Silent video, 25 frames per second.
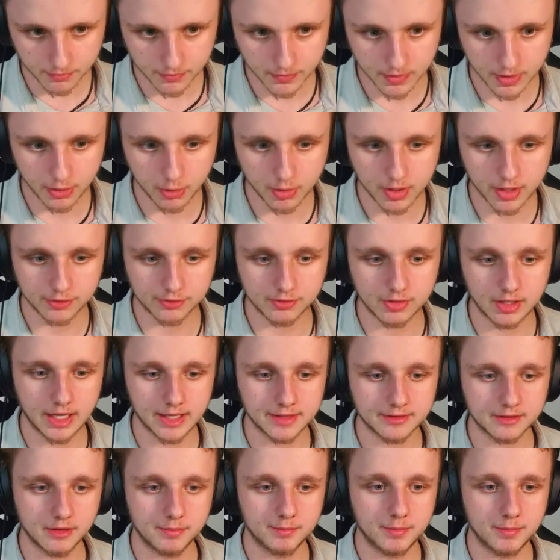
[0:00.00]
You can
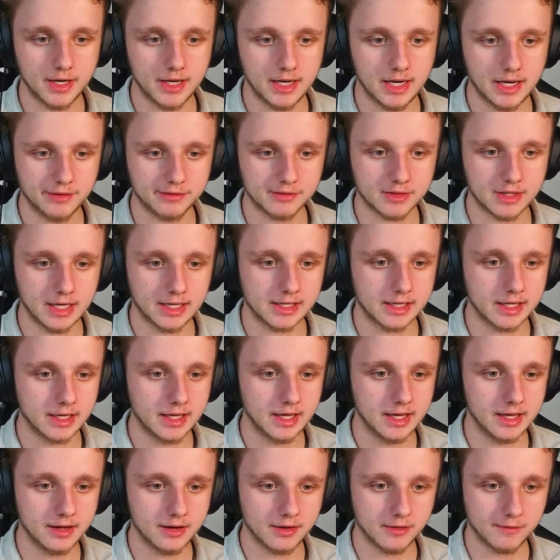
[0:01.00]
select it by left clicking
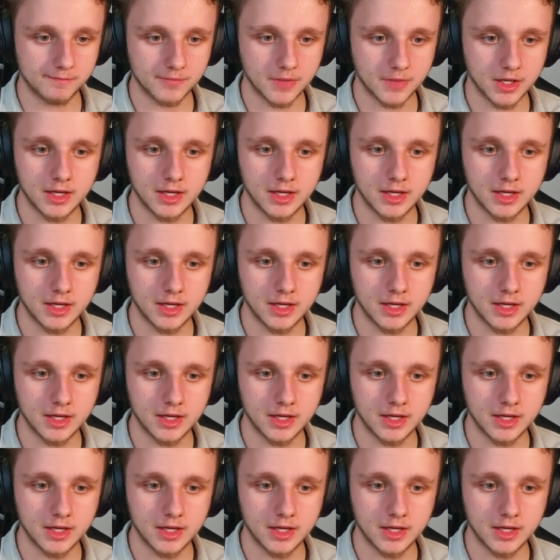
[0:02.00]
here,